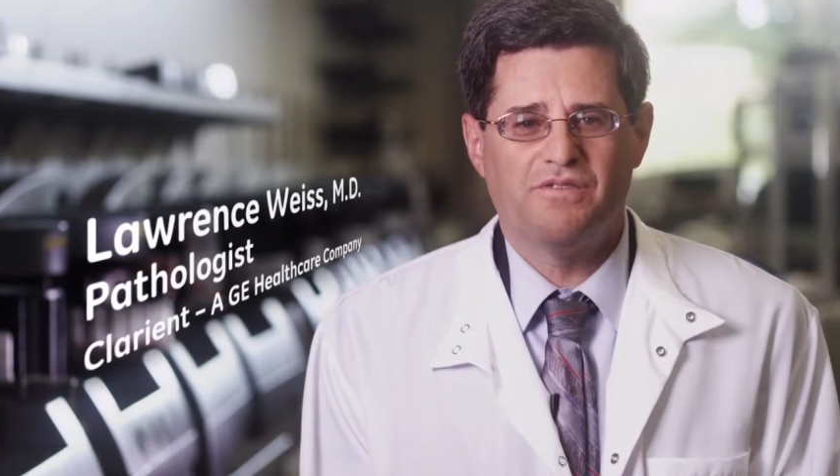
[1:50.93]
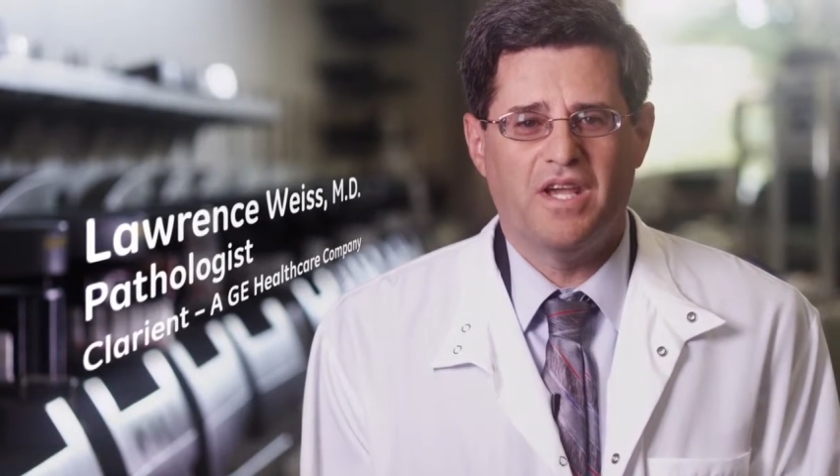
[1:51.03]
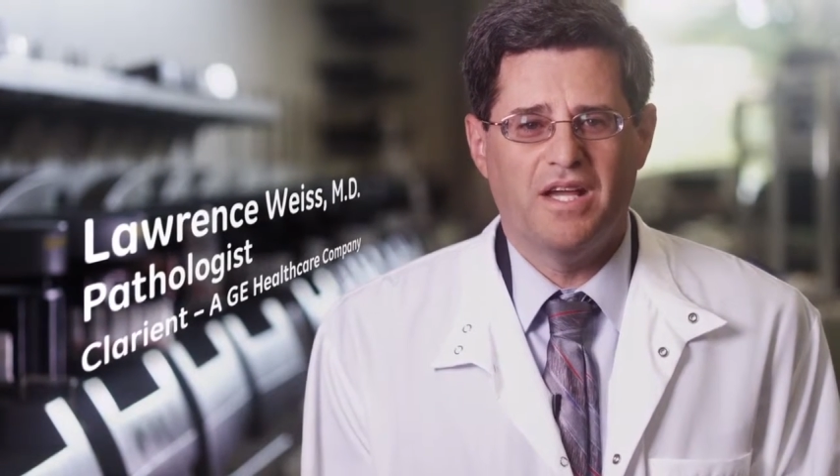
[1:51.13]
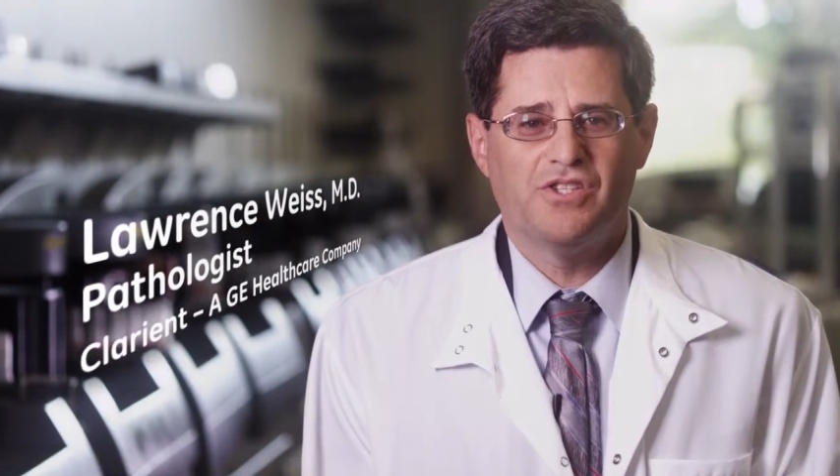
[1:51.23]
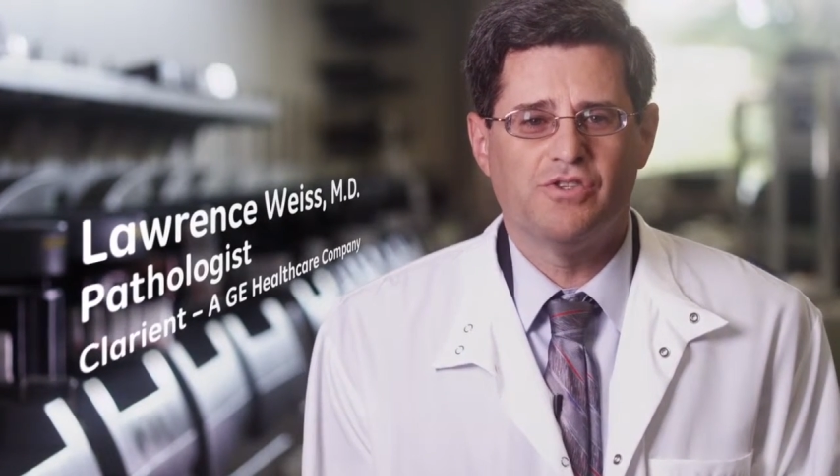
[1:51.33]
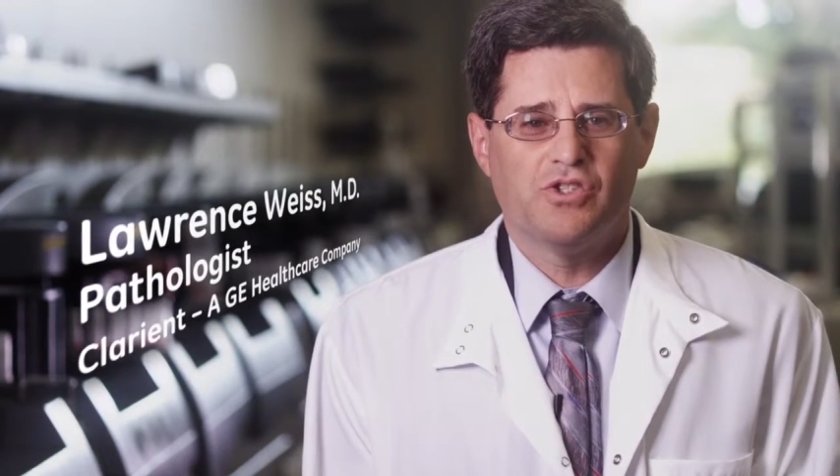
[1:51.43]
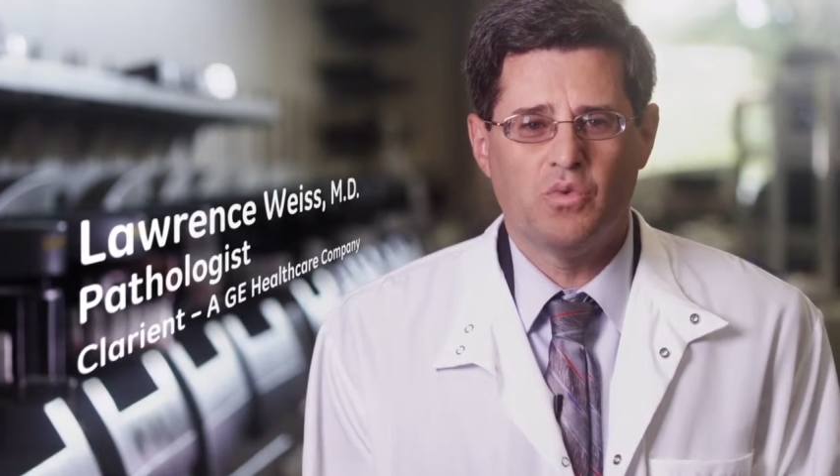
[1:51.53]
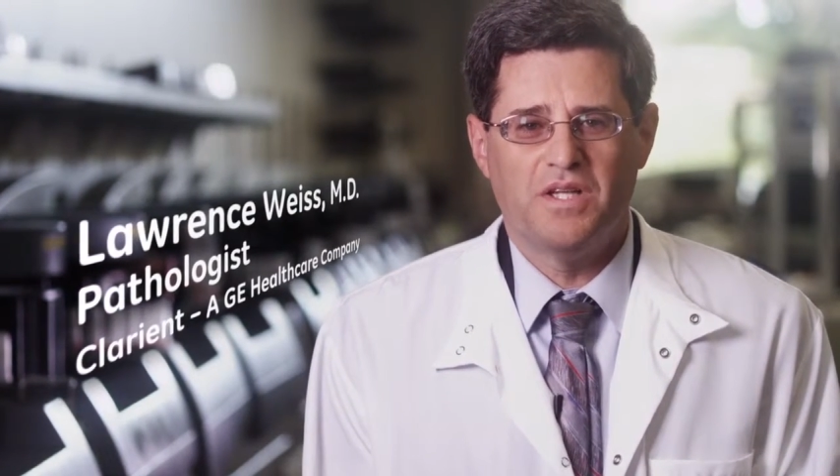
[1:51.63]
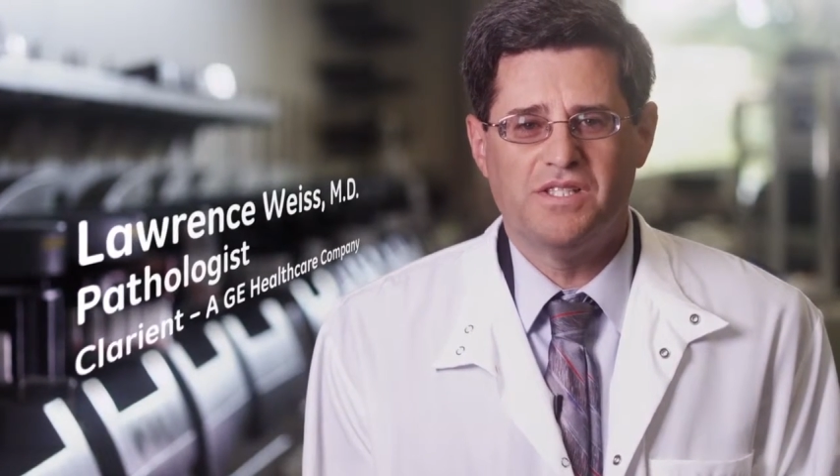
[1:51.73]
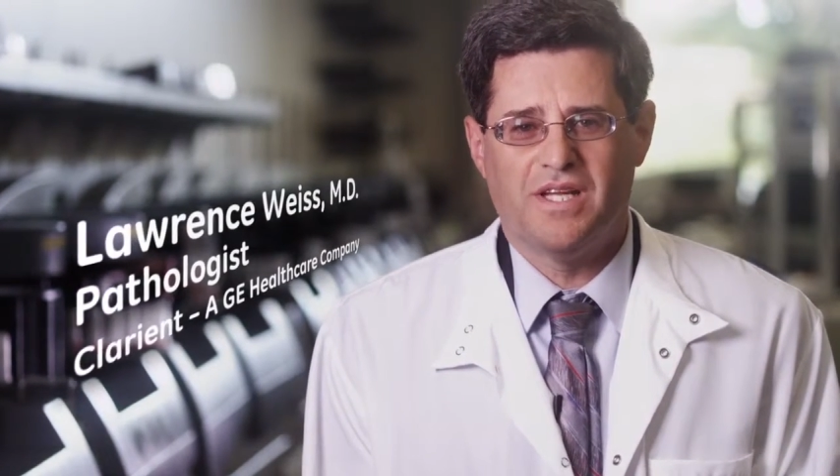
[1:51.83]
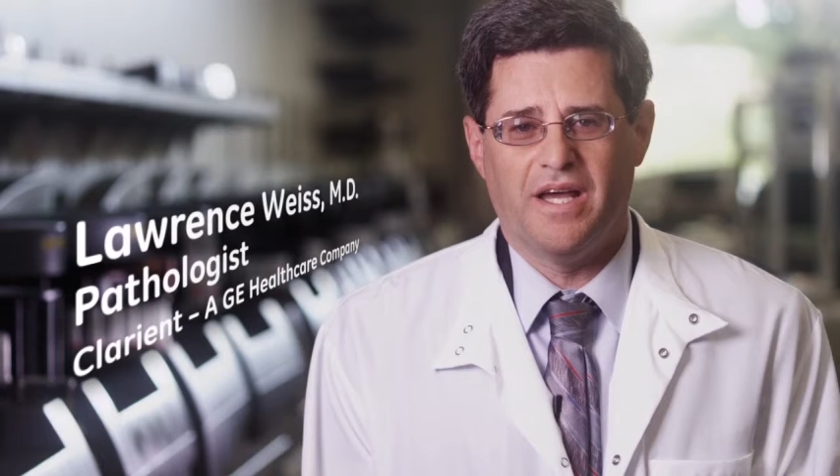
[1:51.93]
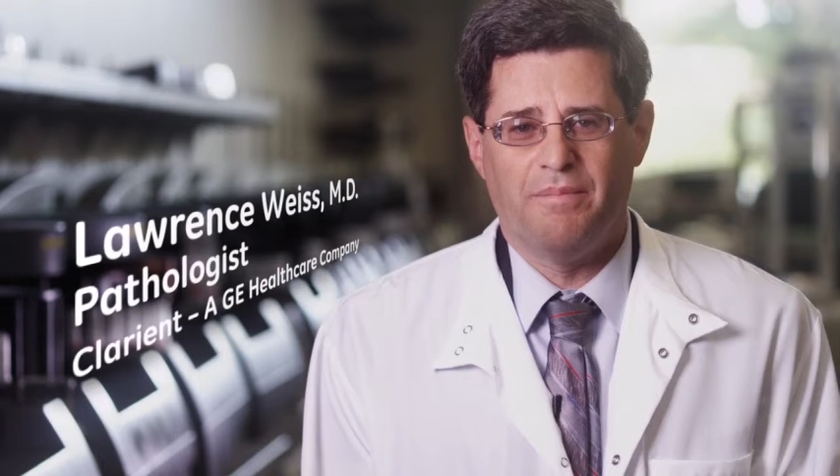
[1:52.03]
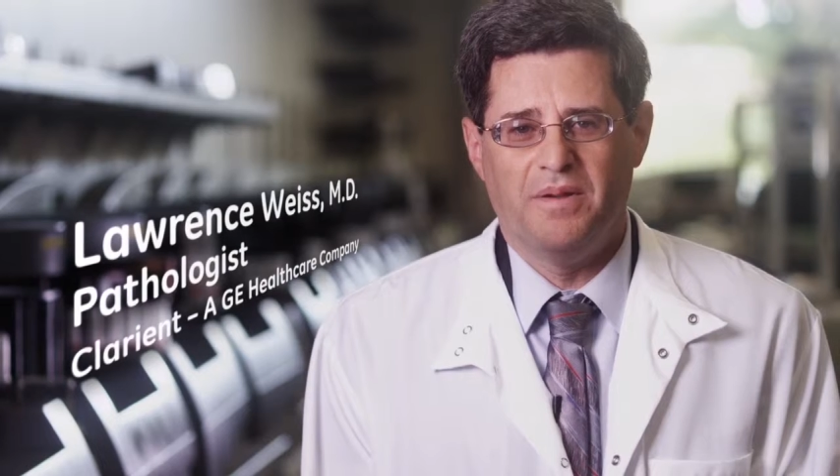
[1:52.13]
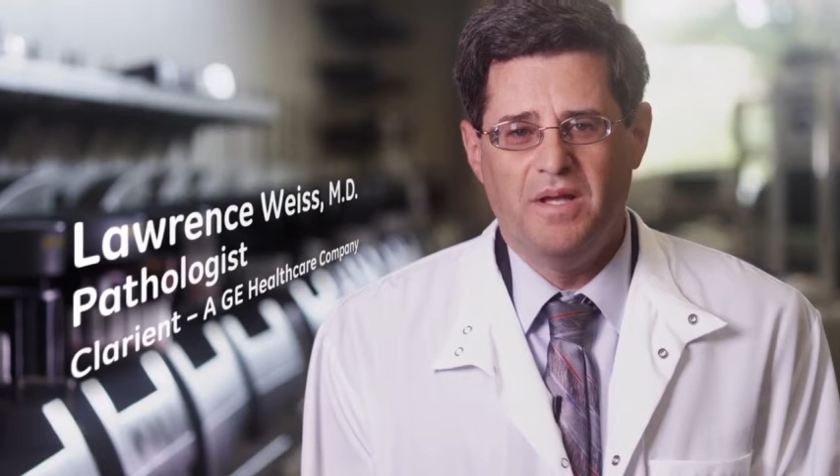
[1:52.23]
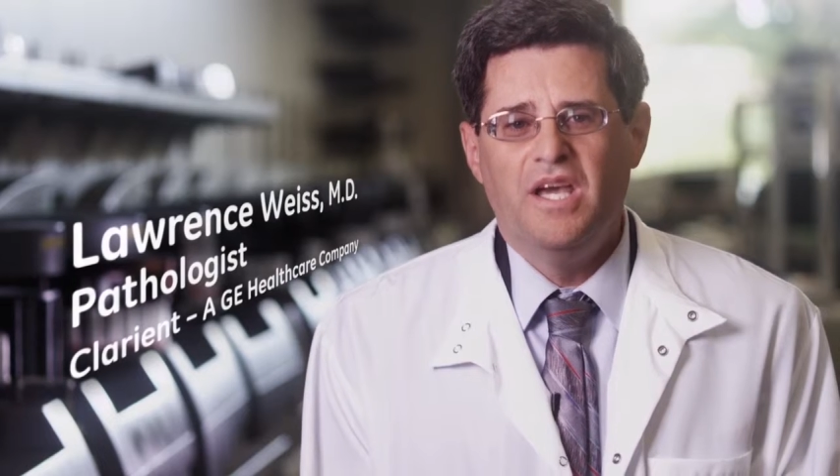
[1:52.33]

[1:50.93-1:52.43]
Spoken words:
of cancer is one step,